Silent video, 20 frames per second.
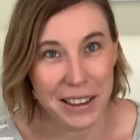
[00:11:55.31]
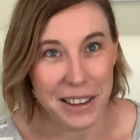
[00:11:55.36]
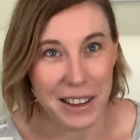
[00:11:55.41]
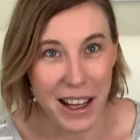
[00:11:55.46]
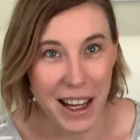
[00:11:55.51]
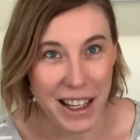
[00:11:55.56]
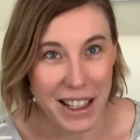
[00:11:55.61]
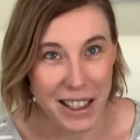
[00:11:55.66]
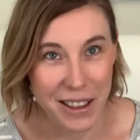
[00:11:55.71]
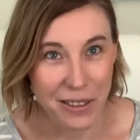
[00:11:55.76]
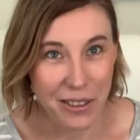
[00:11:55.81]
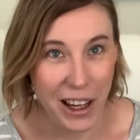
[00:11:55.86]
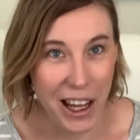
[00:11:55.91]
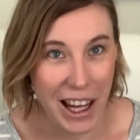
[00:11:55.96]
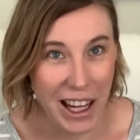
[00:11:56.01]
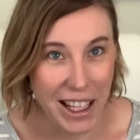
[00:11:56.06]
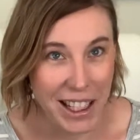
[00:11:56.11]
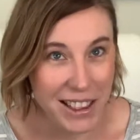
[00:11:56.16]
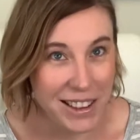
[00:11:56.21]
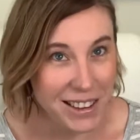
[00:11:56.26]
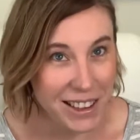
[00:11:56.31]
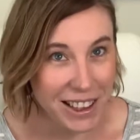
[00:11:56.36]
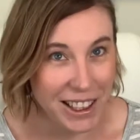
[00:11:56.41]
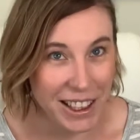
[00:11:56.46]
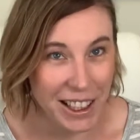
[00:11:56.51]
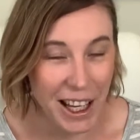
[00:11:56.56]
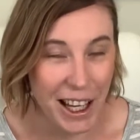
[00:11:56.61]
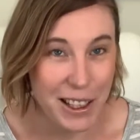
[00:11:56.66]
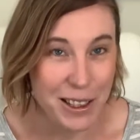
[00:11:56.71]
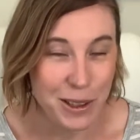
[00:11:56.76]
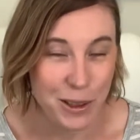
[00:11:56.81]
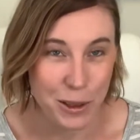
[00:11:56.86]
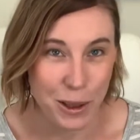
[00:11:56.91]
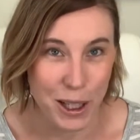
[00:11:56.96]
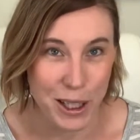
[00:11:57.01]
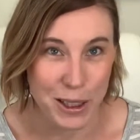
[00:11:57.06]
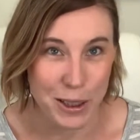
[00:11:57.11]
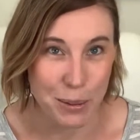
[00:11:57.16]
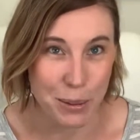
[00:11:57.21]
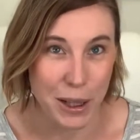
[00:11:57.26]
native hate against
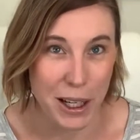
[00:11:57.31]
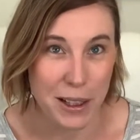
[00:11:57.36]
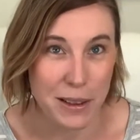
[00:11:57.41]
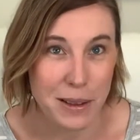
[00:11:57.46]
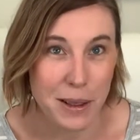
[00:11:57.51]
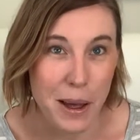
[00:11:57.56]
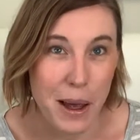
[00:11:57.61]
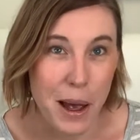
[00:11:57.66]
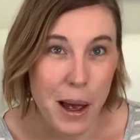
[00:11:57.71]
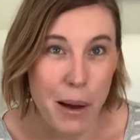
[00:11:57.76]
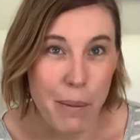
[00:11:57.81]
transplants.